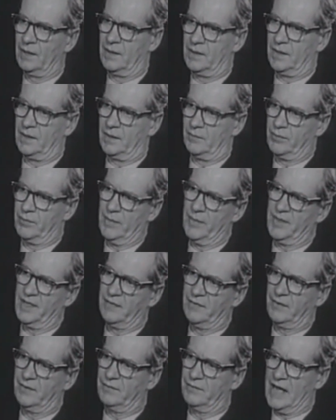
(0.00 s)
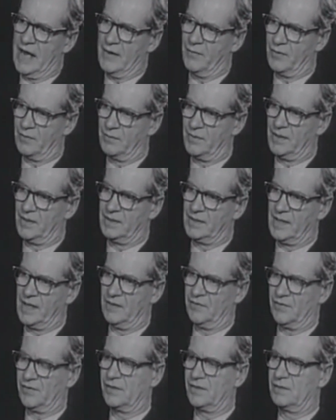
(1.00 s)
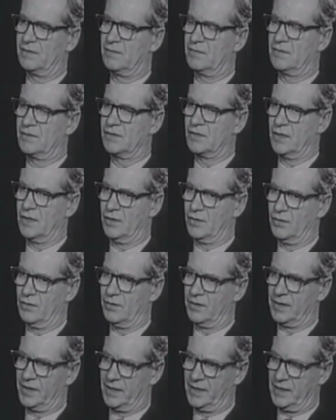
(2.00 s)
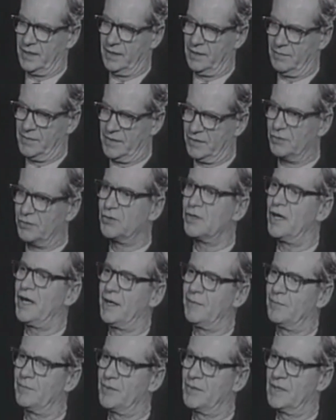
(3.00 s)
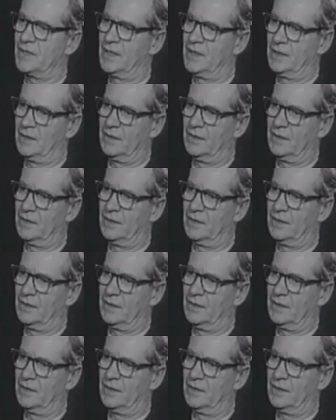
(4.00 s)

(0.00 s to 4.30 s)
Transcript: a primitive environment has slowly been shaped